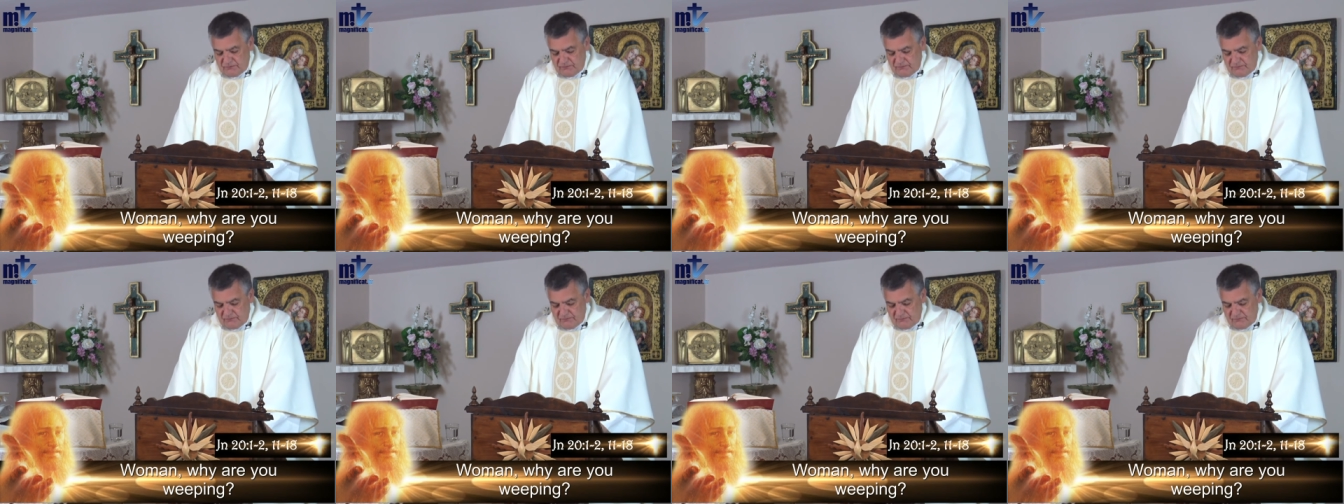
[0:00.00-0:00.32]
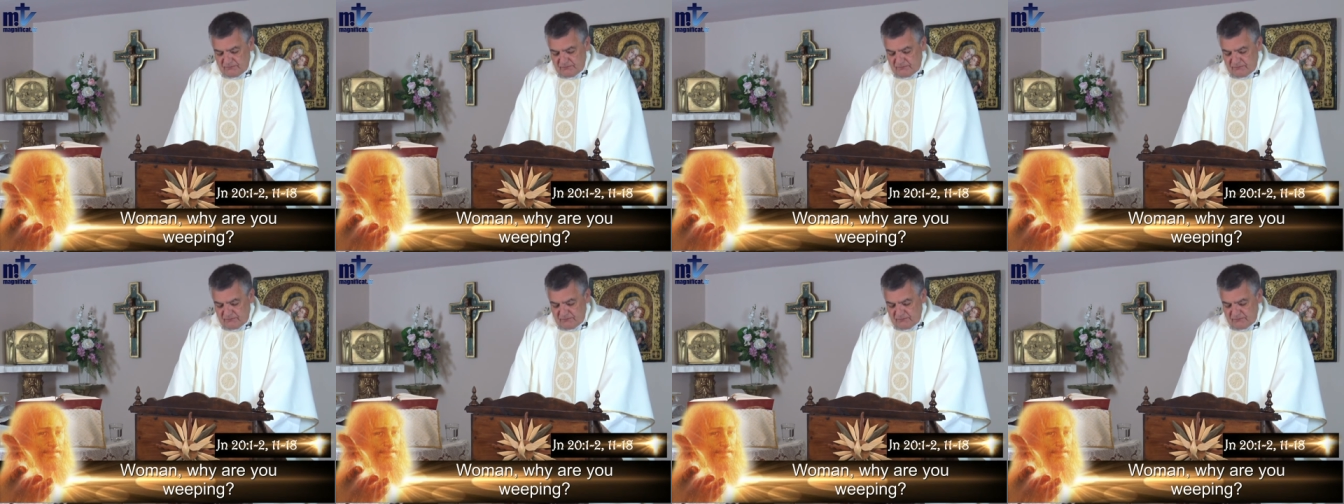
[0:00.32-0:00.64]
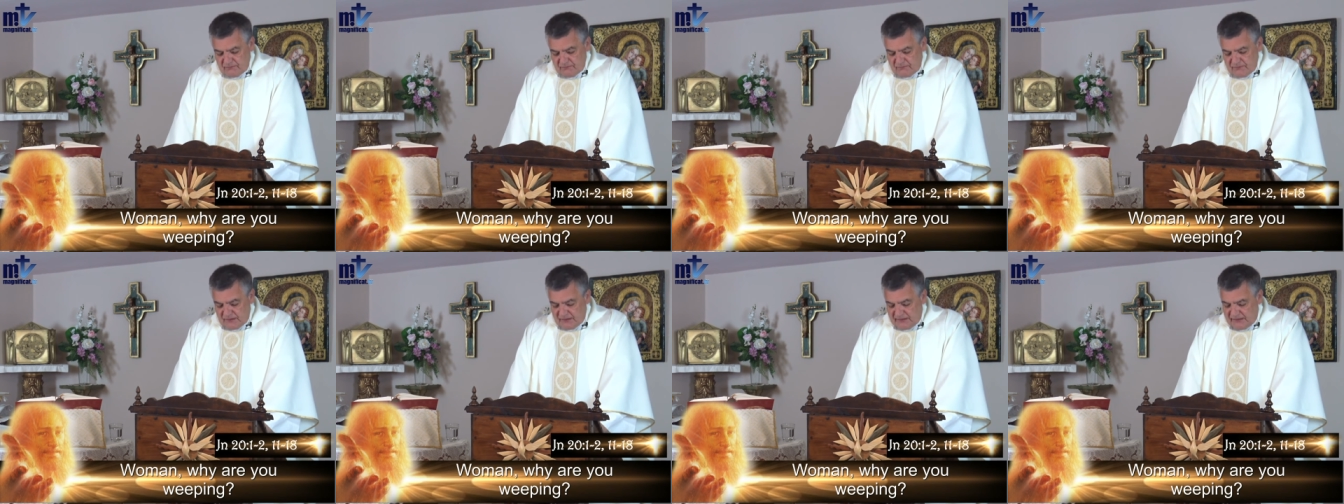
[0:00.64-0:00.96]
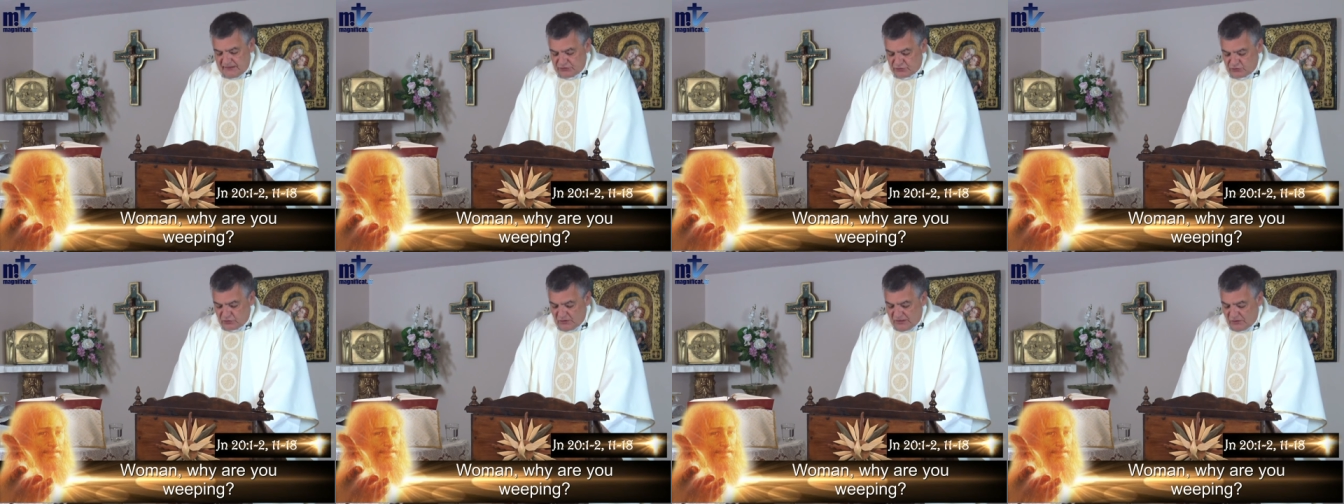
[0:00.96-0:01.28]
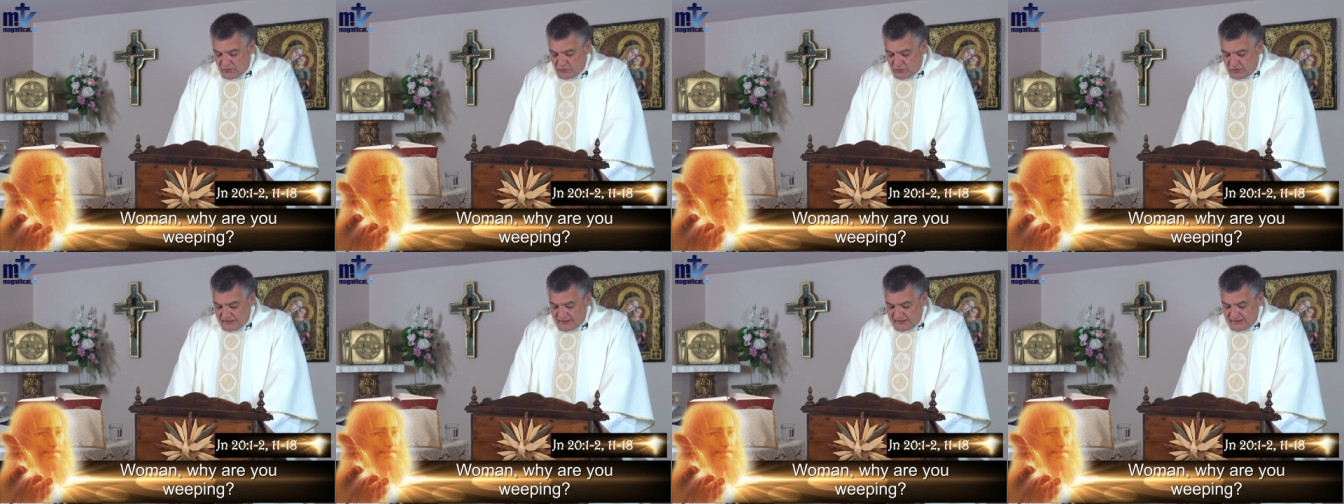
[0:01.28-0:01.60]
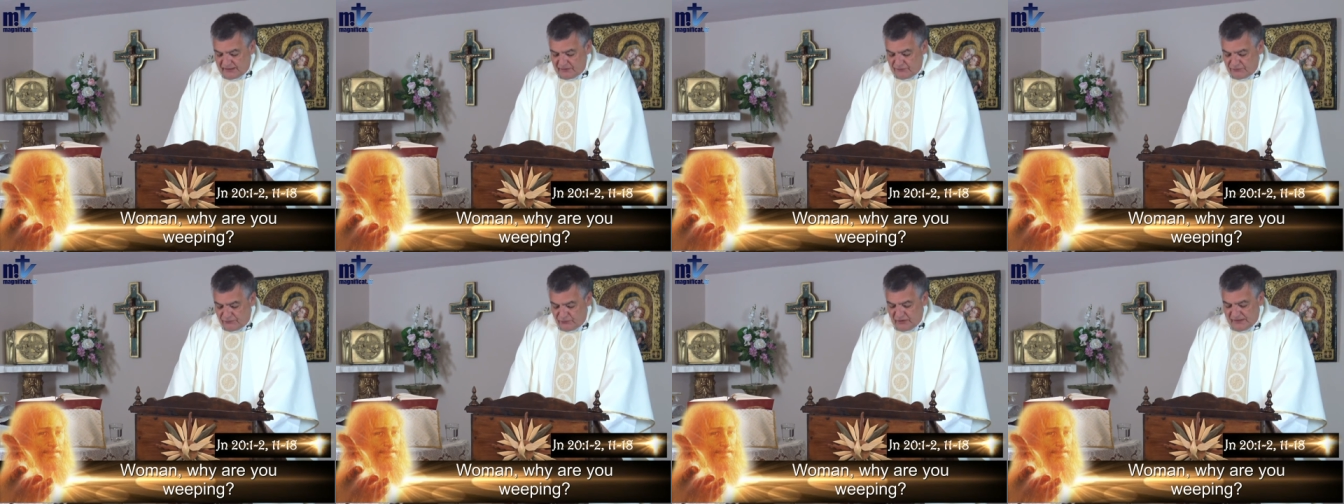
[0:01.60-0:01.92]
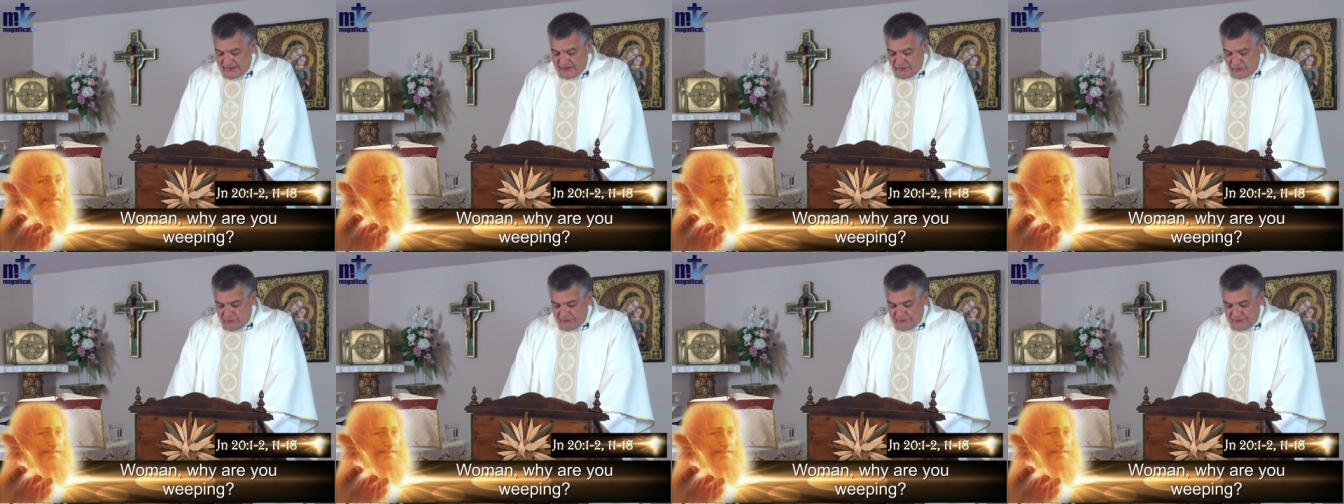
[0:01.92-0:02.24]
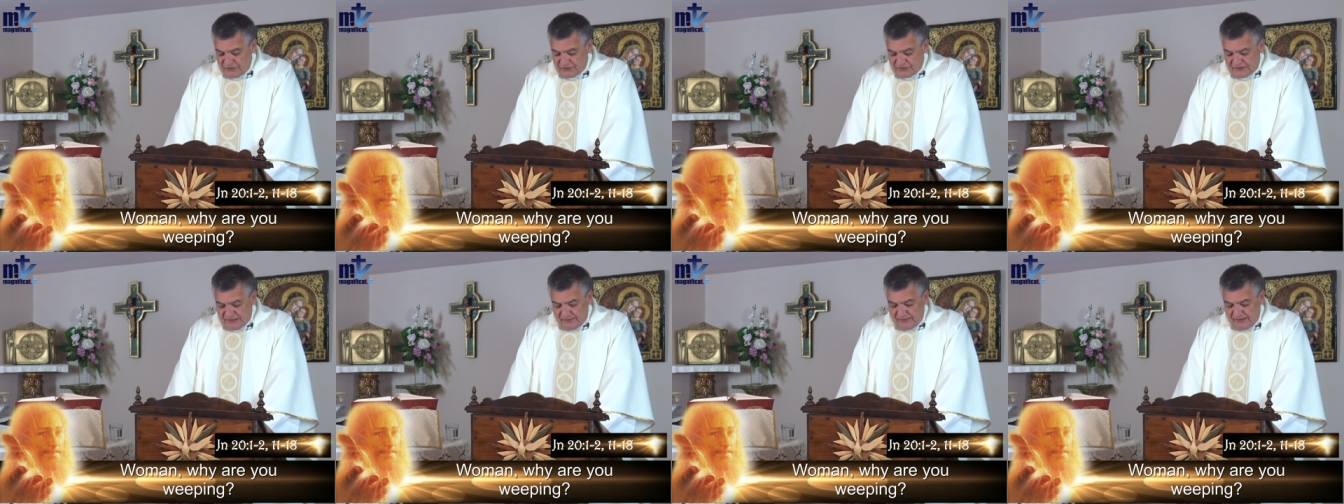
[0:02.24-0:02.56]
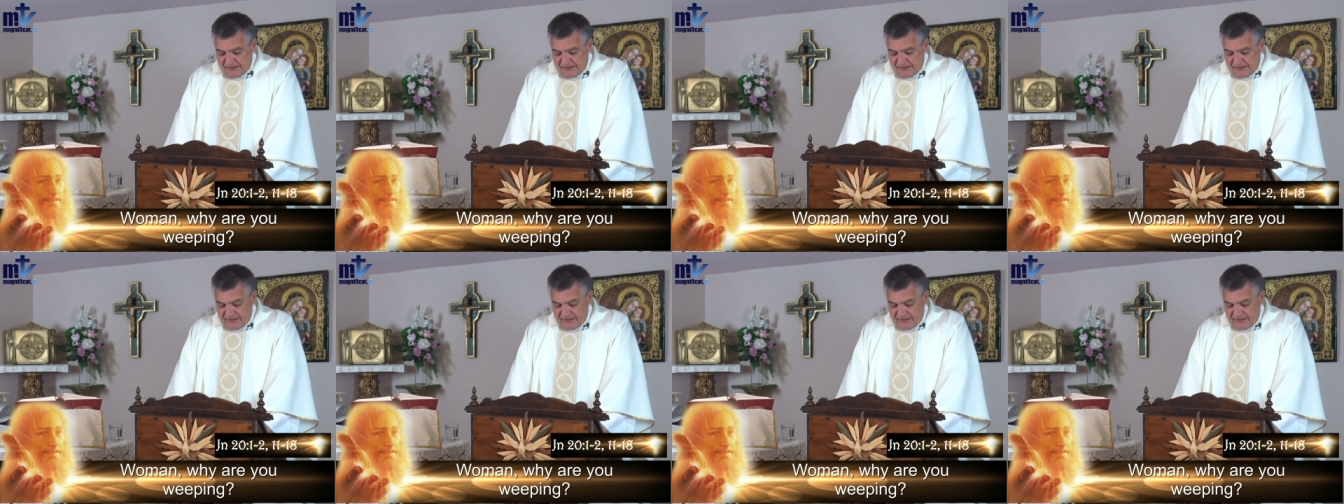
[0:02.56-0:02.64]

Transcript: So she ran and went to Simon Peter